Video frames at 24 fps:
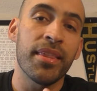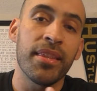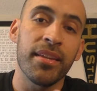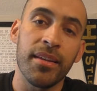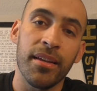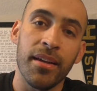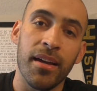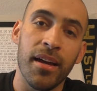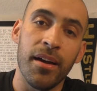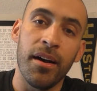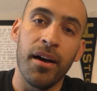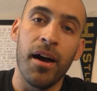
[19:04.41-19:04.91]

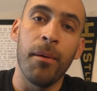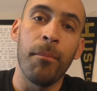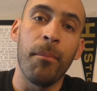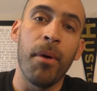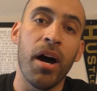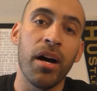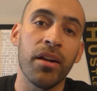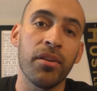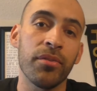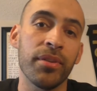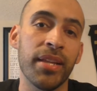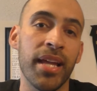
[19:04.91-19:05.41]
a
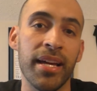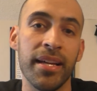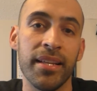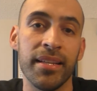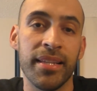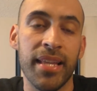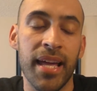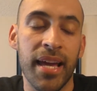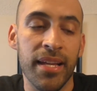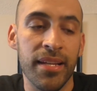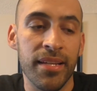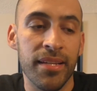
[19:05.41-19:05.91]
model
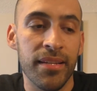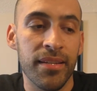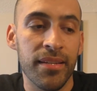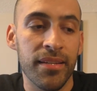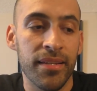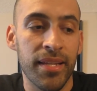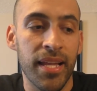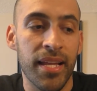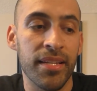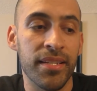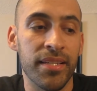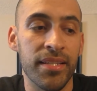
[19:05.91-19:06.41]

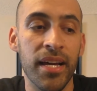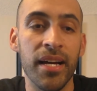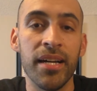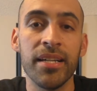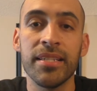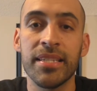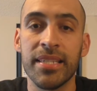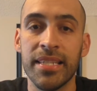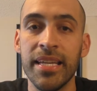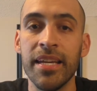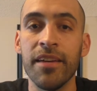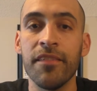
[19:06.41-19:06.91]
that
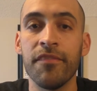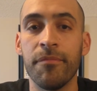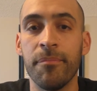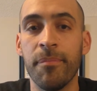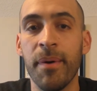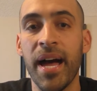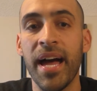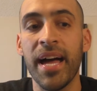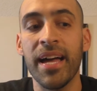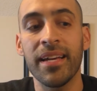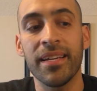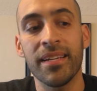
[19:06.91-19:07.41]
does give
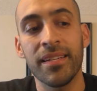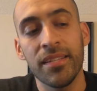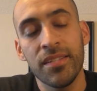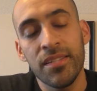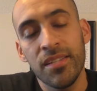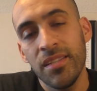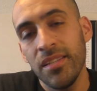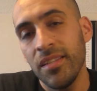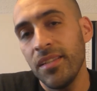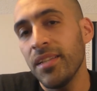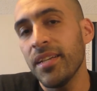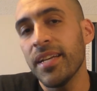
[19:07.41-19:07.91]
back,
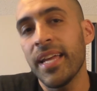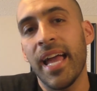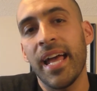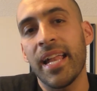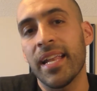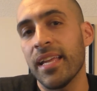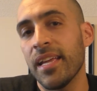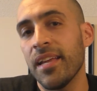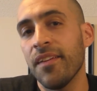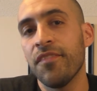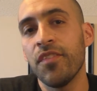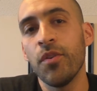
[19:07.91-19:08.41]
look at
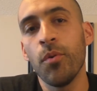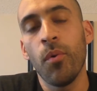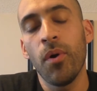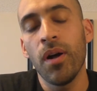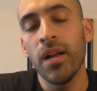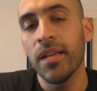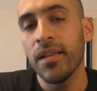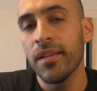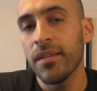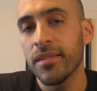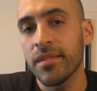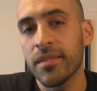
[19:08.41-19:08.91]
it. If you want
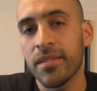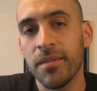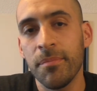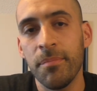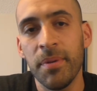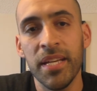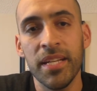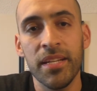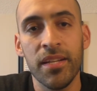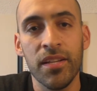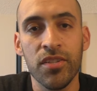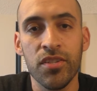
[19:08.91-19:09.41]
it to
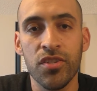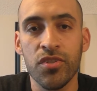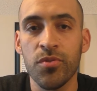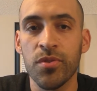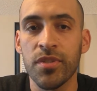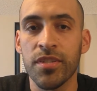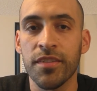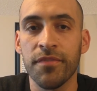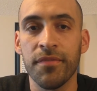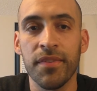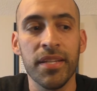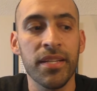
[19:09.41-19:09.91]
be another
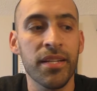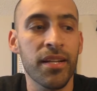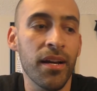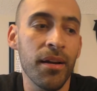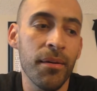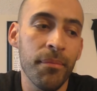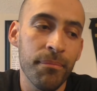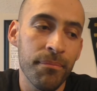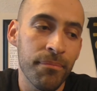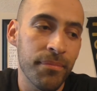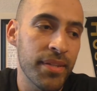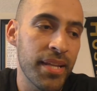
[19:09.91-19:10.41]
source of
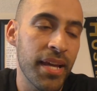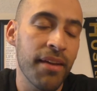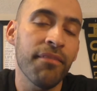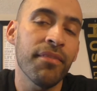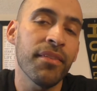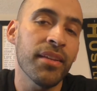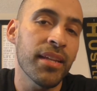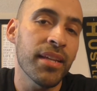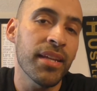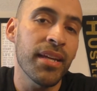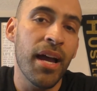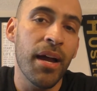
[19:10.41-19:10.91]
income,
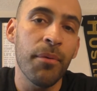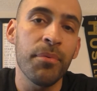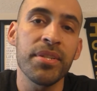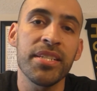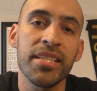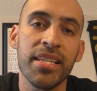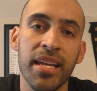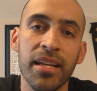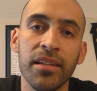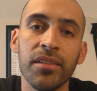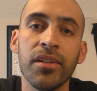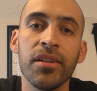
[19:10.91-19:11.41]
definitely I would
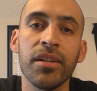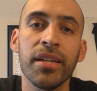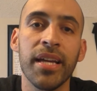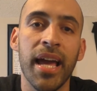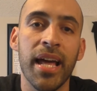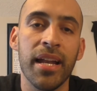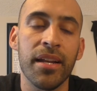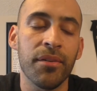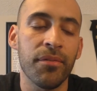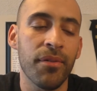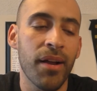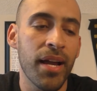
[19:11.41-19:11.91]
say look
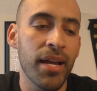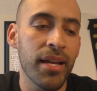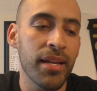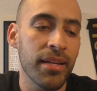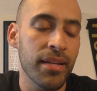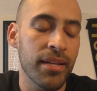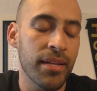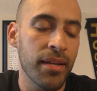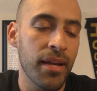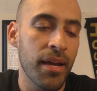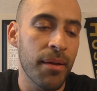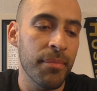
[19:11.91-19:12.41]
at it,
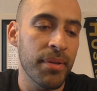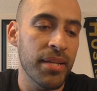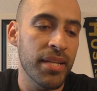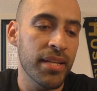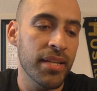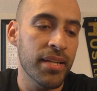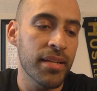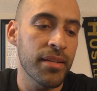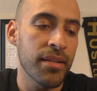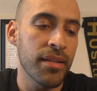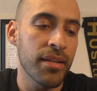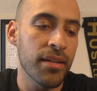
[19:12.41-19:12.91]
right? I mean, it
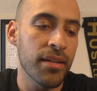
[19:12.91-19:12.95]
could